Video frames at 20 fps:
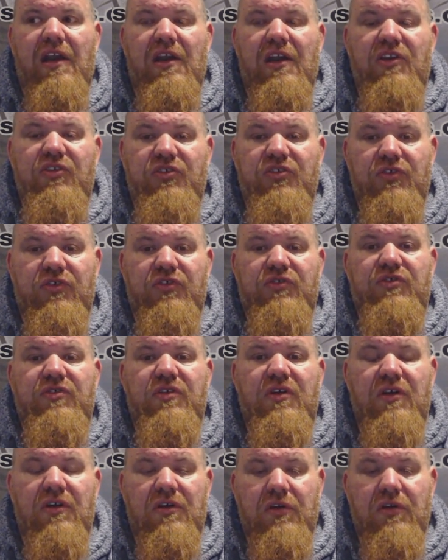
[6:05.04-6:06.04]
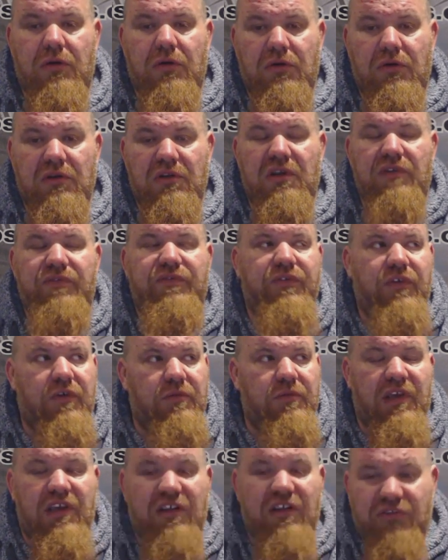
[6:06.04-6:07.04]
and adjust accordingly.
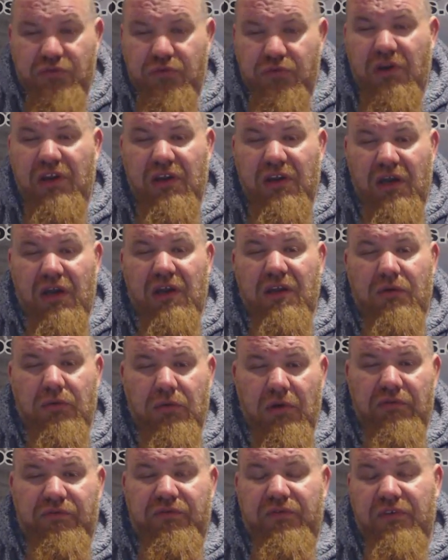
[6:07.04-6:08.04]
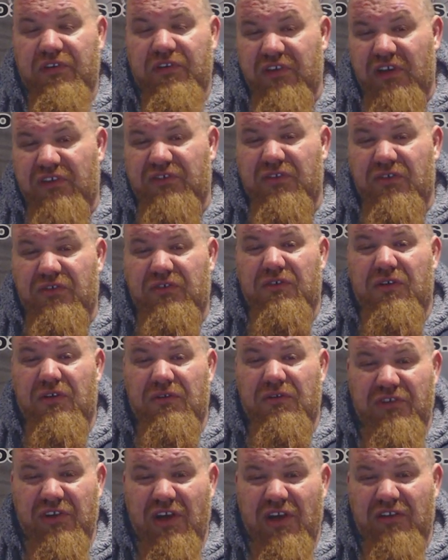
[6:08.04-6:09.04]
Fuck me, it's 29 quid for a
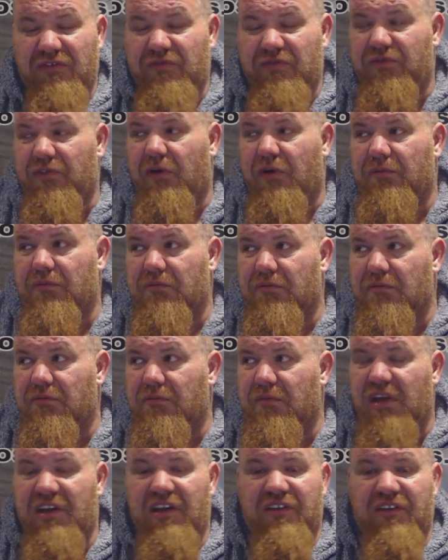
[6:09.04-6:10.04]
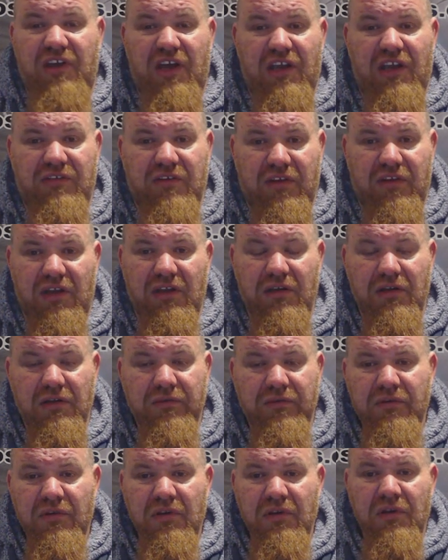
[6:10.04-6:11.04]
testosterone test from many checks, I think.
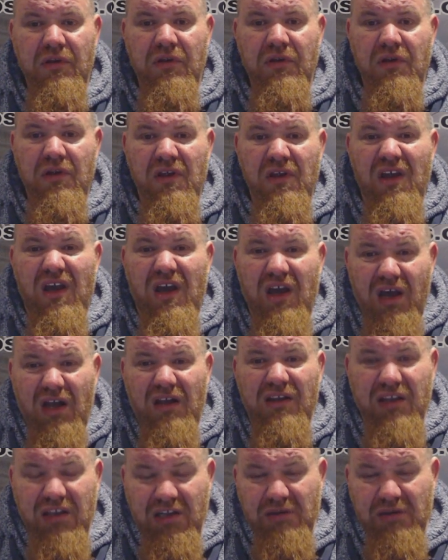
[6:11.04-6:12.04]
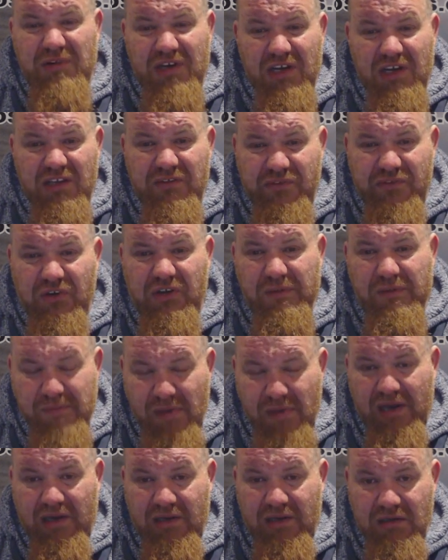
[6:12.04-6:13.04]
Hardly going to break the
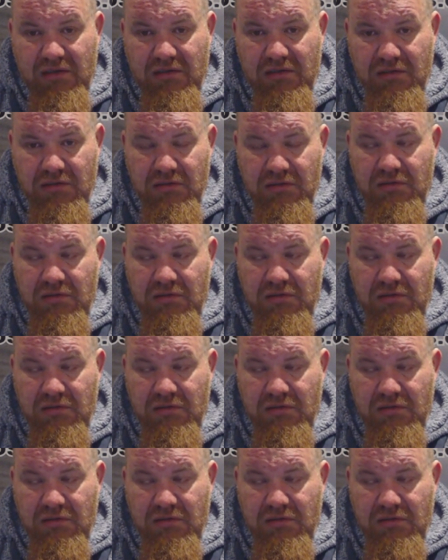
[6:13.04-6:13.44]
fucking bank.